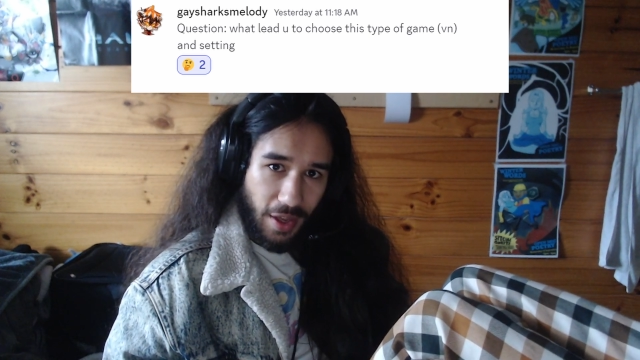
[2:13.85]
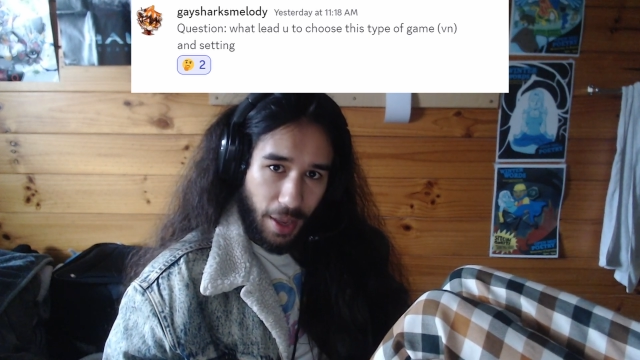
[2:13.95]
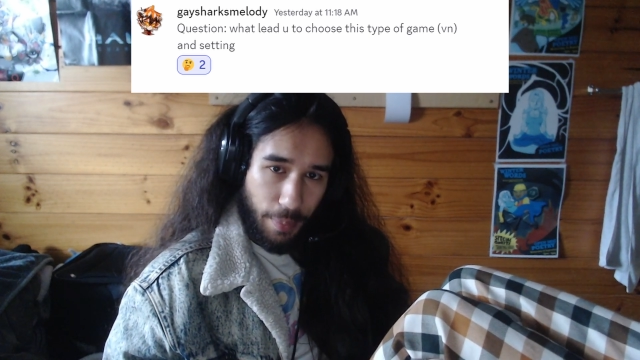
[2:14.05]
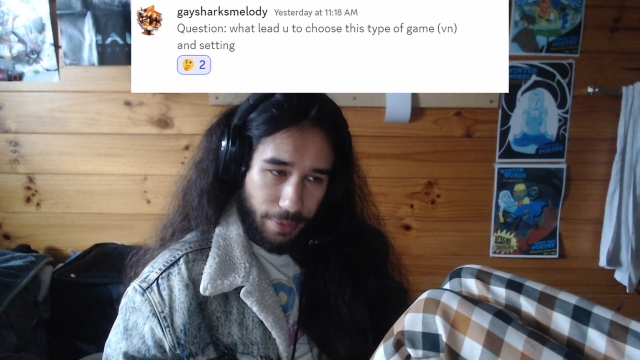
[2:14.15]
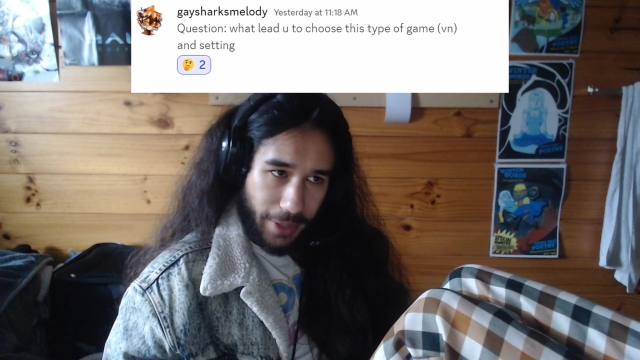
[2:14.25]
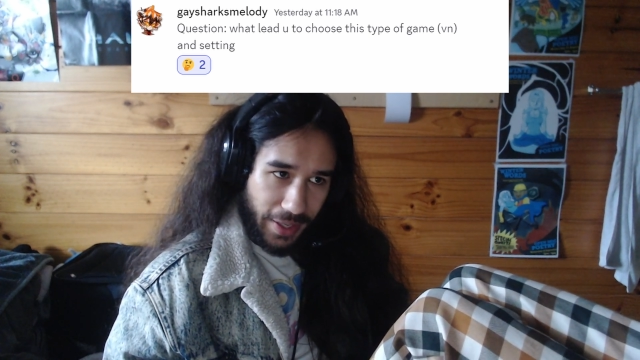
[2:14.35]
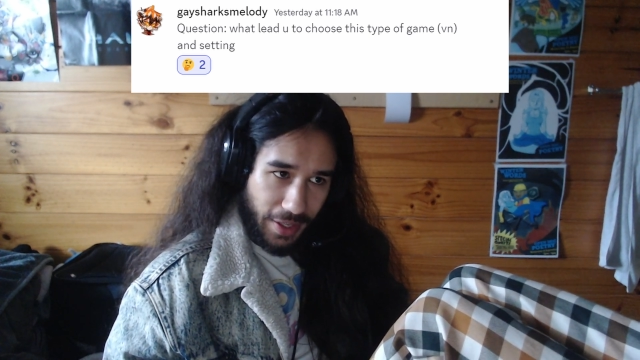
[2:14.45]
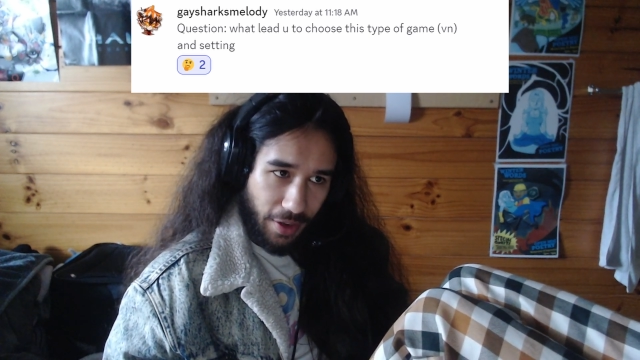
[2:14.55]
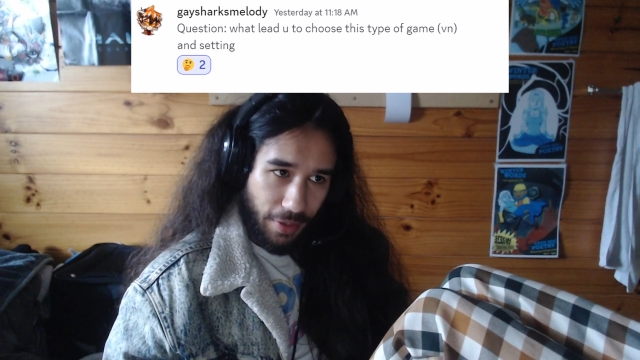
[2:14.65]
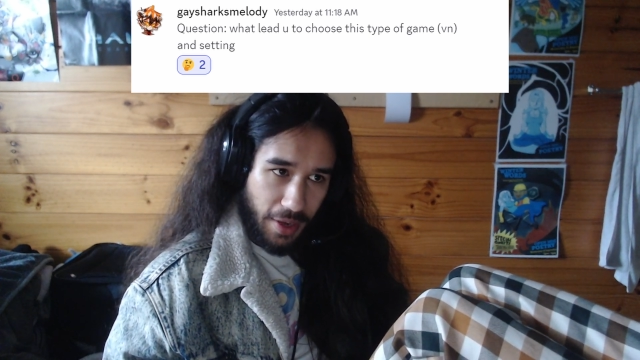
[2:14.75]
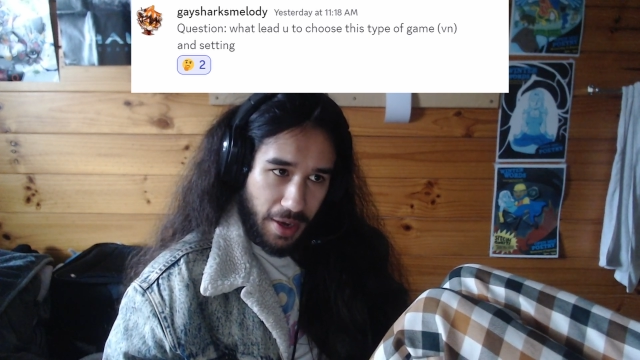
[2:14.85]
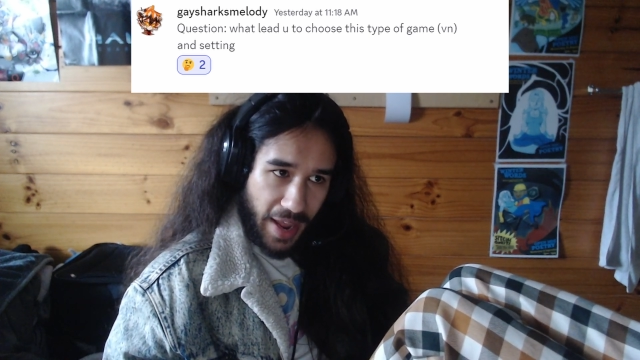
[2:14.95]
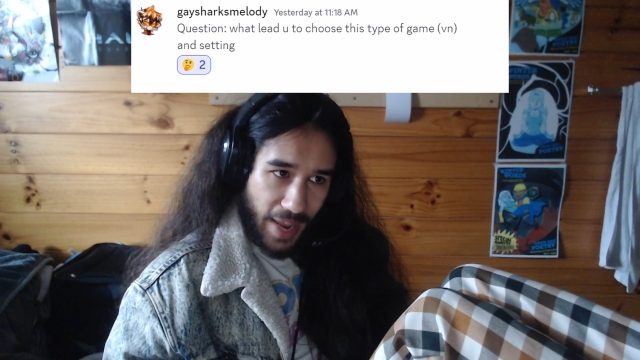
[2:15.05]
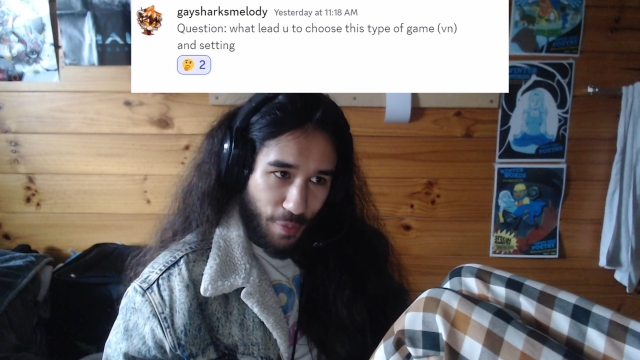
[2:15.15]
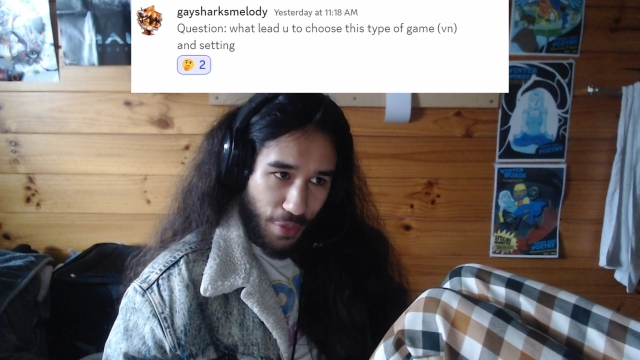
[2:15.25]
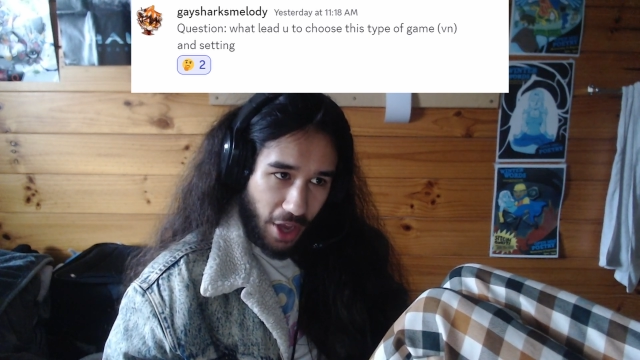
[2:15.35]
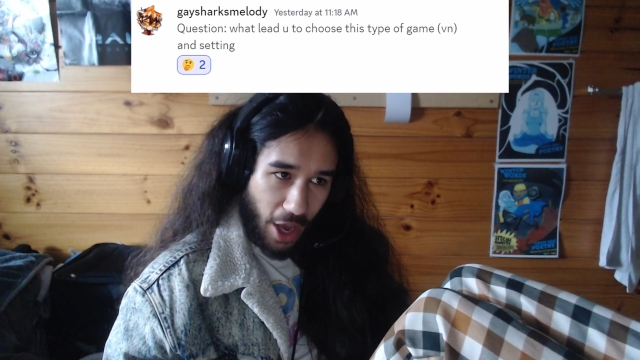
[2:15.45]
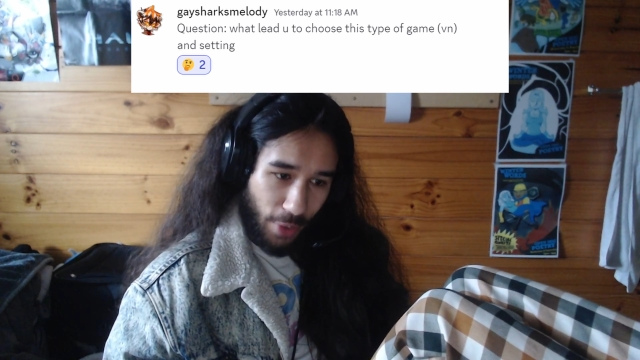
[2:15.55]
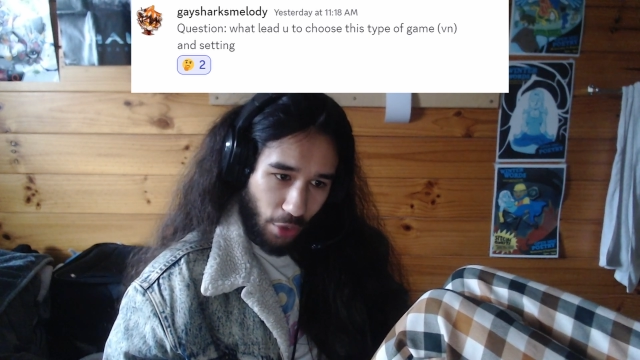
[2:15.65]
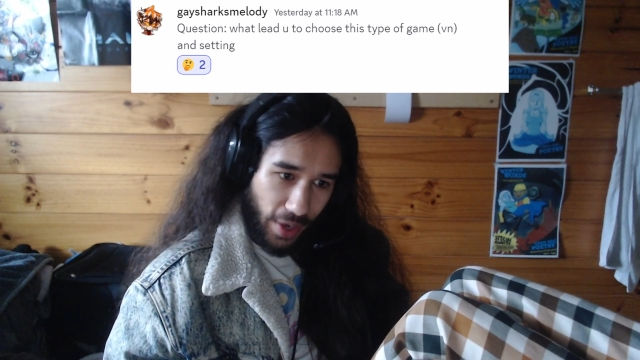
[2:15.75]
I'm blanking on the name of the
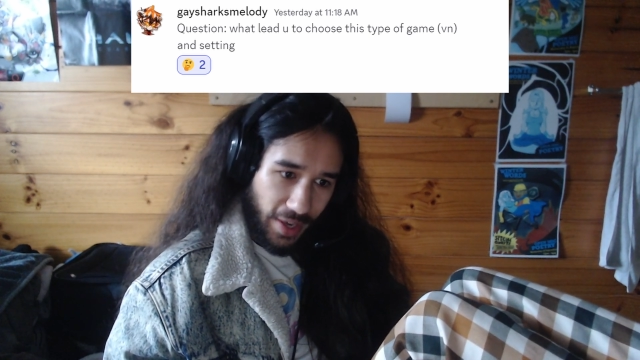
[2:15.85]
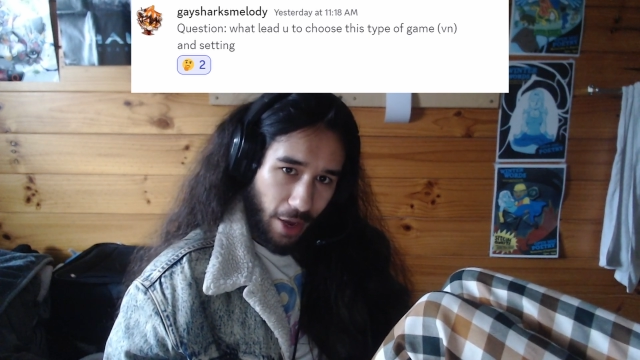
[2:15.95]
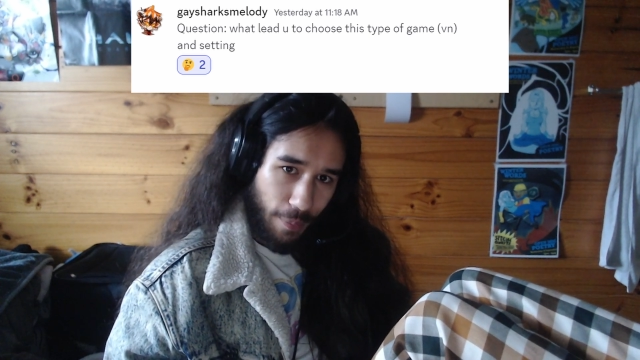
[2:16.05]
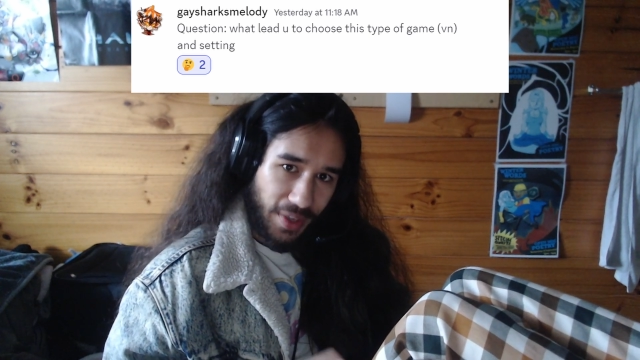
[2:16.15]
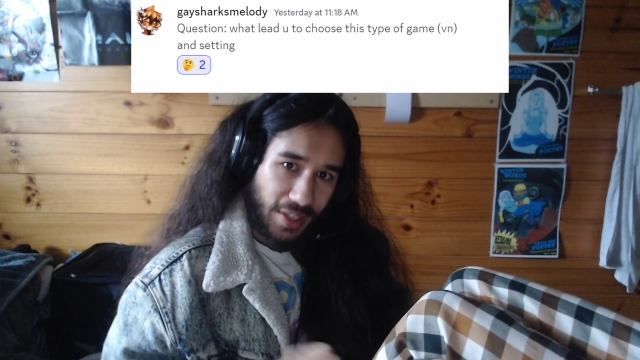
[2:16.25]
comic right now, but it is